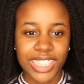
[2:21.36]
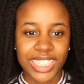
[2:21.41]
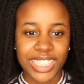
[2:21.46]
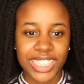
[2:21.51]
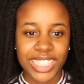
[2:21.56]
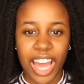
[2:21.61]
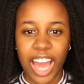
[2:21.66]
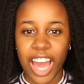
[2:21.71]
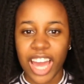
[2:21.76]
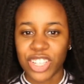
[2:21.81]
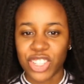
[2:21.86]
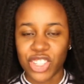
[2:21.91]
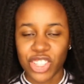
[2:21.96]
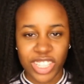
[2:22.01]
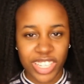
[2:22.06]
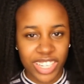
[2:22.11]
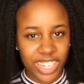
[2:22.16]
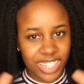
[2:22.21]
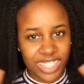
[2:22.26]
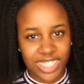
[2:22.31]
yeah, and just
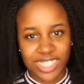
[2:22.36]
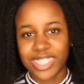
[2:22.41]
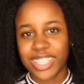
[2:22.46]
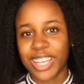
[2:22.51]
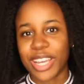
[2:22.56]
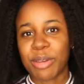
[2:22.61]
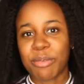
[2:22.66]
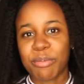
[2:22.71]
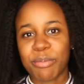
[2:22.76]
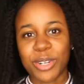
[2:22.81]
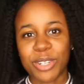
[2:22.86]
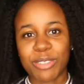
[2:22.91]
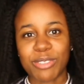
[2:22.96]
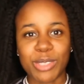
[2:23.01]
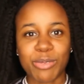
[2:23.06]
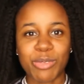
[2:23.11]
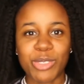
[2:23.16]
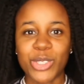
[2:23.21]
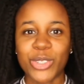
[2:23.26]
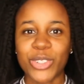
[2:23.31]
an escape of
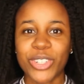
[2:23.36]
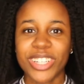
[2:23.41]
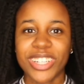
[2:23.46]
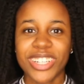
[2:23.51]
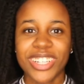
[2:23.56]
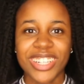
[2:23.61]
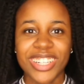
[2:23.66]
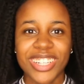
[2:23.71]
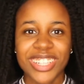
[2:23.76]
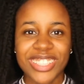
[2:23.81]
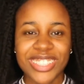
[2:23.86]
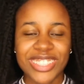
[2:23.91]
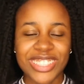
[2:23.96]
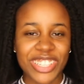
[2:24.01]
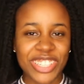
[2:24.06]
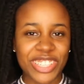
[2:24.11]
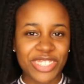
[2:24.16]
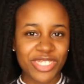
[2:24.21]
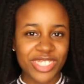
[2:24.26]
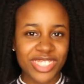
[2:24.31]
some sort. So
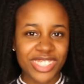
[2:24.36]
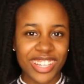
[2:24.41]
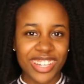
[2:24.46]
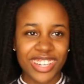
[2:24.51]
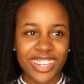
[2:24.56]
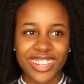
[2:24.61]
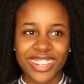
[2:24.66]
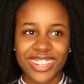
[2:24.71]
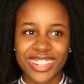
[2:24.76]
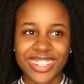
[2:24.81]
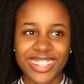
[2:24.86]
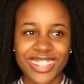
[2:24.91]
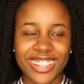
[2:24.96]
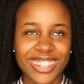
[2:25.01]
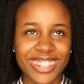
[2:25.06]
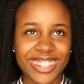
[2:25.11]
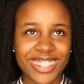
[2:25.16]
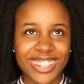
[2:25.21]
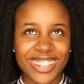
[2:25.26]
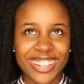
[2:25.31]
it was
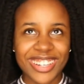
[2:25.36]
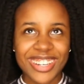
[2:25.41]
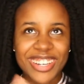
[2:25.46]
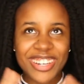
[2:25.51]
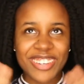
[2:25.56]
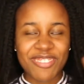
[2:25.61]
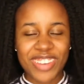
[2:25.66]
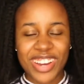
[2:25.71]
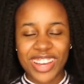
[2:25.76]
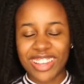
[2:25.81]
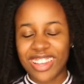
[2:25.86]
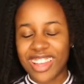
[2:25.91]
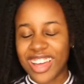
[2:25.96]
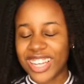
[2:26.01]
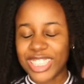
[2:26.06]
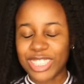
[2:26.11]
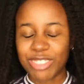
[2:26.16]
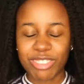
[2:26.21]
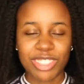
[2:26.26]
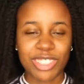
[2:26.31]
my
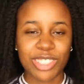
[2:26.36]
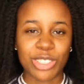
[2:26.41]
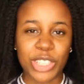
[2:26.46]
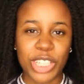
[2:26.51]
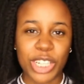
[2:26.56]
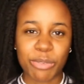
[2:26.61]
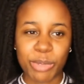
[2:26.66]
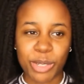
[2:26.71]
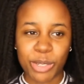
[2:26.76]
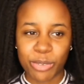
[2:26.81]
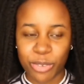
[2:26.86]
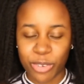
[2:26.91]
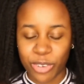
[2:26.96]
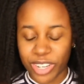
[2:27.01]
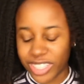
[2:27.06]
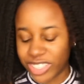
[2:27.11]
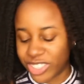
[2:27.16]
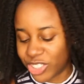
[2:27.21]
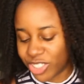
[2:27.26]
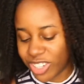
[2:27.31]
last resort before
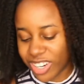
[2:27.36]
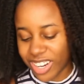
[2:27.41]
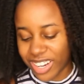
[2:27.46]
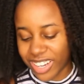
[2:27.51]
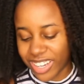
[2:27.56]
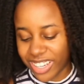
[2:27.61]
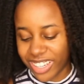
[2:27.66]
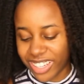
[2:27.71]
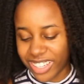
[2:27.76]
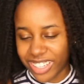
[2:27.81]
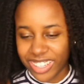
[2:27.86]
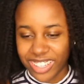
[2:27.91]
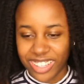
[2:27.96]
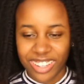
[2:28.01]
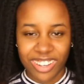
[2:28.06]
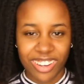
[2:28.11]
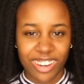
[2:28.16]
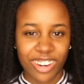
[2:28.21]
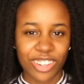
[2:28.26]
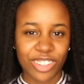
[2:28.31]
I try
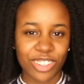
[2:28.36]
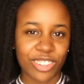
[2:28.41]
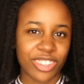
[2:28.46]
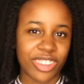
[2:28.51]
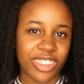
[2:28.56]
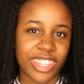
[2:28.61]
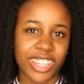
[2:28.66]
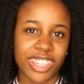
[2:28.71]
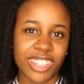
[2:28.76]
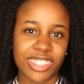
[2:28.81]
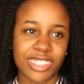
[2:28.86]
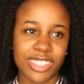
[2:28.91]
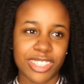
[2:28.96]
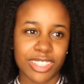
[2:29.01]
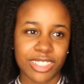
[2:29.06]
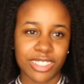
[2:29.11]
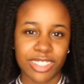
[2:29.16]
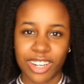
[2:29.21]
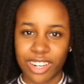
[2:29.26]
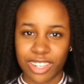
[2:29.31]
other things that
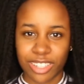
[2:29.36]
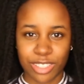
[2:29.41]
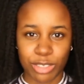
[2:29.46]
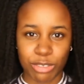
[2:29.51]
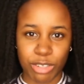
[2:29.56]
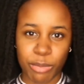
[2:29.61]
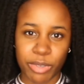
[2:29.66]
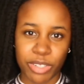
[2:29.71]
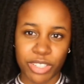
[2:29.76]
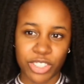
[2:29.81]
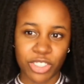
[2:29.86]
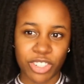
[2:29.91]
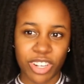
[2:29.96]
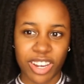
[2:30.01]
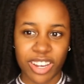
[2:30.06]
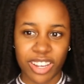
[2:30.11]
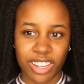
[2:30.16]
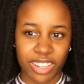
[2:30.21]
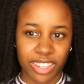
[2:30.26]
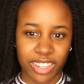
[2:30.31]
the doctors want me to
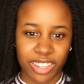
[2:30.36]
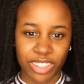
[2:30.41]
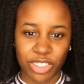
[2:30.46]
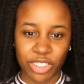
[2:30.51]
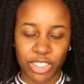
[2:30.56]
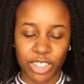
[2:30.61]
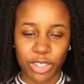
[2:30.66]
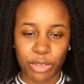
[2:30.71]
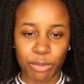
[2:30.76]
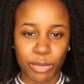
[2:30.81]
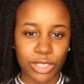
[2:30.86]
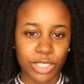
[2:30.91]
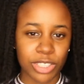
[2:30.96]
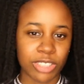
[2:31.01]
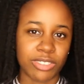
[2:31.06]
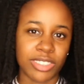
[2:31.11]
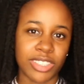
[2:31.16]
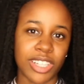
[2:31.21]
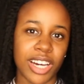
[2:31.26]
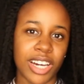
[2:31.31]
try,
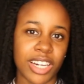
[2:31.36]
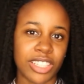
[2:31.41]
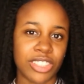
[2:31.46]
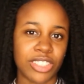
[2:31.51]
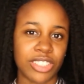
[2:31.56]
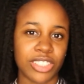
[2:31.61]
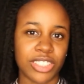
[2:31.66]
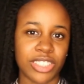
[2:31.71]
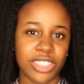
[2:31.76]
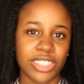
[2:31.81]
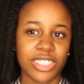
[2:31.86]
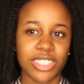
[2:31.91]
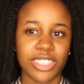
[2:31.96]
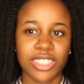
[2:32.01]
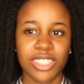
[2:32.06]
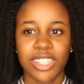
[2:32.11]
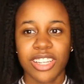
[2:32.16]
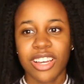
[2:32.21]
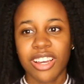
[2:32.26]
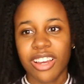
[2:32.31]
muscle relaxers,
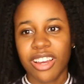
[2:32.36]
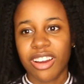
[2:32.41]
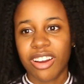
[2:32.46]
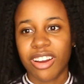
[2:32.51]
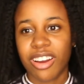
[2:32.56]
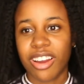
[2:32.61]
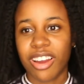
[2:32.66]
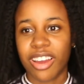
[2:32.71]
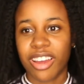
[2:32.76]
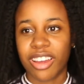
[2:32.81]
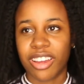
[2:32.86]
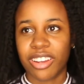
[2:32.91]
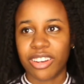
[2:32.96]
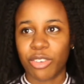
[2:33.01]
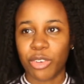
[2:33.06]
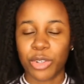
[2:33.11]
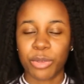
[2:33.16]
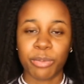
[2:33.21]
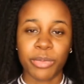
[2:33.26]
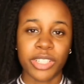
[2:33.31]

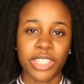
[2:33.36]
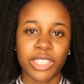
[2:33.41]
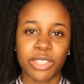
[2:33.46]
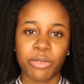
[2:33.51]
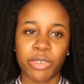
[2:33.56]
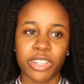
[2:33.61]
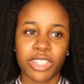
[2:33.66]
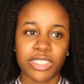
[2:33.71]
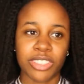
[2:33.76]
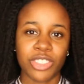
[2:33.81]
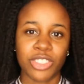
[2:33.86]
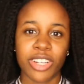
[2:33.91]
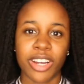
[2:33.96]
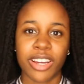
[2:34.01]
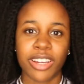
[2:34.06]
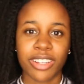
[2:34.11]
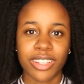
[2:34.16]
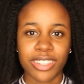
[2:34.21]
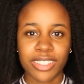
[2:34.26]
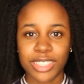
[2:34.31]
or me wanting to try
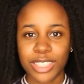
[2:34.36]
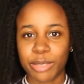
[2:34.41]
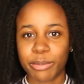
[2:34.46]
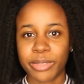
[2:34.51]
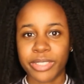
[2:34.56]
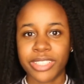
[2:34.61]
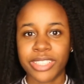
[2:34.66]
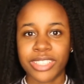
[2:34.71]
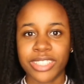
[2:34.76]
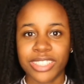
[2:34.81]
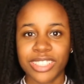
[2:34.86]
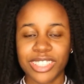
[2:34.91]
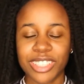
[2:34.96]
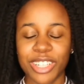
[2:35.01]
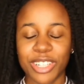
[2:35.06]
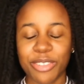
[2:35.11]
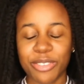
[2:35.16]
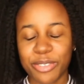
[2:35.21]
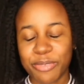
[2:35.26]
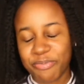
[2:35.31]
CBD and
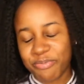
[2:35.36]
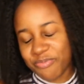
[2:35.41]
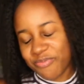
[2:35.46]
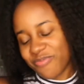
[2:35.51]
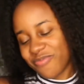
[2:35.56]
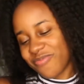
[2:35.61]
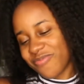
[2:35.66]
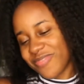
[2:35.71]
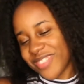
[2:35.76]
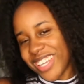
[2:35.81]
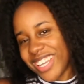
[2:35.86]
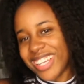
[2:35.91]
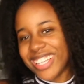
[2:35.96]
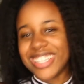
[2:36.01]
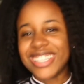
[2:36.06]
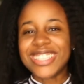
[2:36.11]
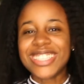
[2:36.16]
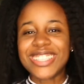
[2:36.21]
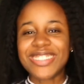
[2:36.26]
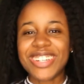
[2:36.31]
stuff.
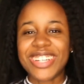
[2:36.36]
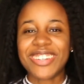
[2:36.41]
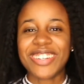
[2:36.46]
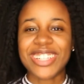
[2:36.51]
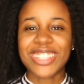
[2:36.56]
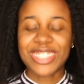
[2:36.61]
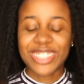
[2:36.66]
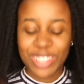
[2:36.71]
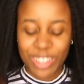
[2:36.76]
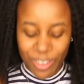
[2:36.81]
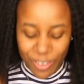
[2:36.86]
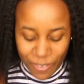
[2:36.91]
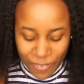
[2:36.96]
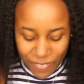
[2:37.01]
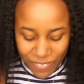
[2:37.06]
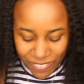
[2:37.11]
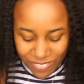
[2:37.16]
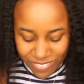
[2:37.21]
So anyway, so